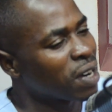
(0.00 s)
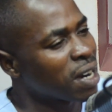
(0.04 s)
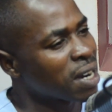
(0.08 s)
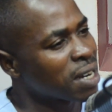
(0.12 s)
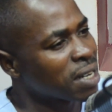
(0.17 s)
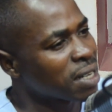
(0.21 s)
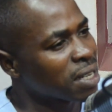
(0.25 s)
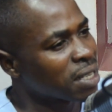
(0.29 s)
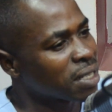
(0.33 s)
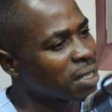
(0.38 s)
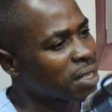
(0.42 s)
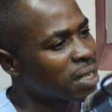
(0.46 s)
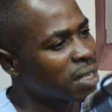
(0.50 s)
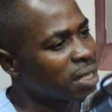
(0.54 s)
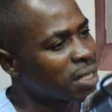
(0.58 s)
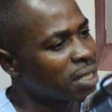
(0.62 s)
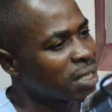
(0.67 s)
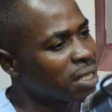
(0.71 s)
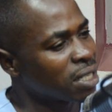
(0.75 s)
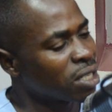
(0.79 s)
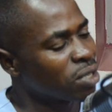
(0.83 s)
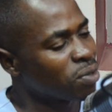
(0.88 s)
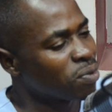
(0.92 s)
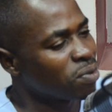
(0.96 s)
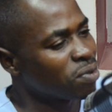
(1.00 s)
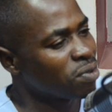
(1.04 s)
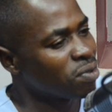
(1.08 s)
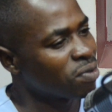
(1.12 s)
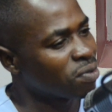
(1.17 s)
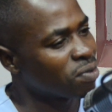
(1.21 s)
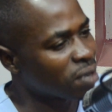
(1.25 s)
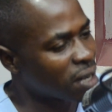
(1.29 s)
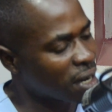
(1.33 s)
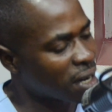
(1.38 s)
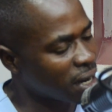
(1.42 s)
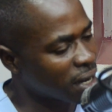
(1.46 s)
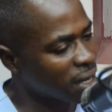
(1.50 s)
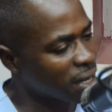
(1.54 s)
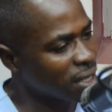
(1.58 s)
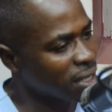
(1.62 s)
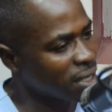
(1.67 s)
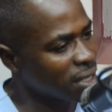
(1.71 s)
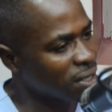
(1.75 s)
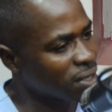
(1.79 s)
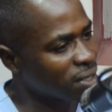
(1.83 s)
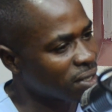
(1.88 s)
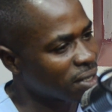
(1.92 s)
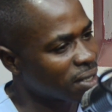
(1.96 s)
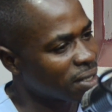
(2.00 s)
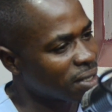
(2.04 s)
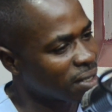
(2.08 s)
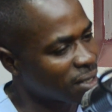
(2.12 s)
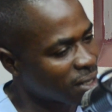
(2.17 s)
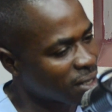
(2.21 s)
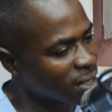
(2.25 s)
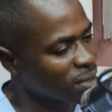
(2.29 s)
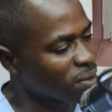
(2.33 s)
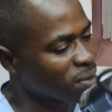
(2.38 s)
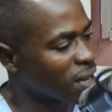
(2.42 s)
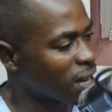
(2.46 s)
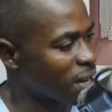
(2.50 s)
understanding who you are is still